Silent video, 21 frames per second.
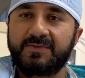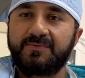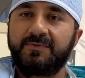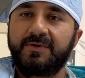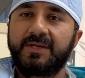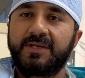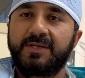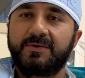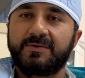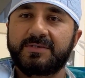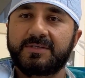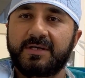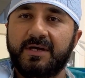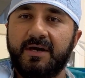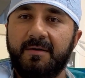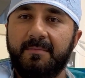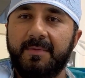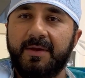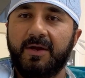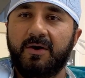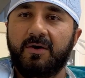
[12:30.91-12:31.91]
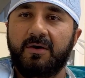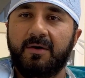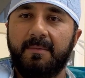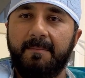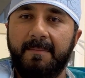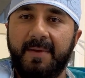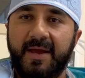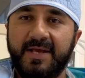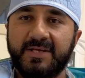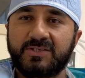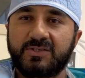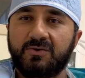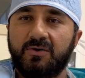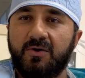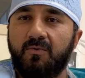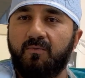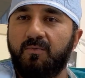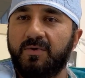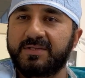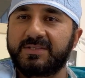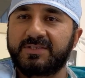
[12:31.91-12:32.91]
videos coming on based
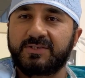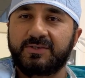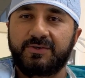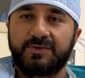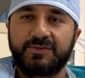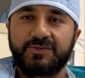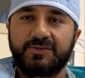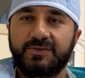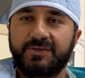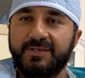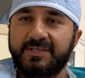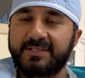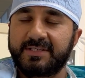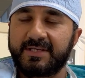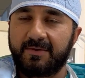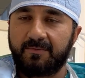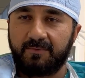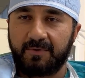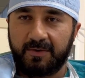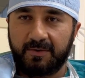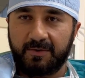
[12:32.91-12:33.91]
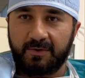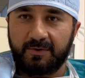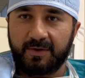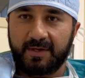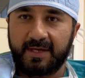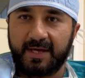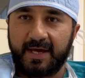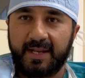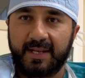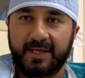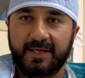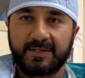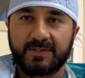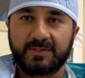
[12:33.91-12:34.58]
on what surgeries and what you're getting.